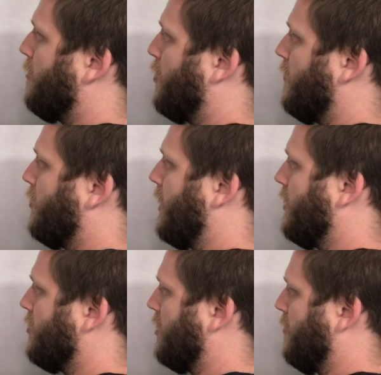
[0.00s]
the board of
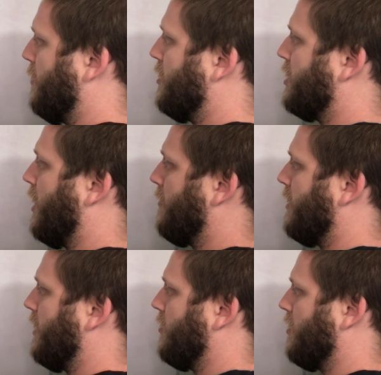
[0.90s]
directors, you're going to be the
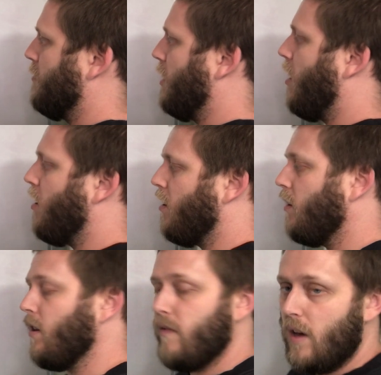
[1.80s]
chairman, and you're going to be
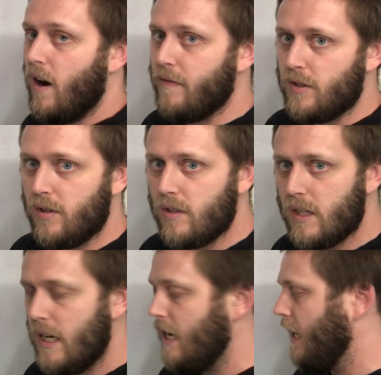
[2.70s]
all of the officers.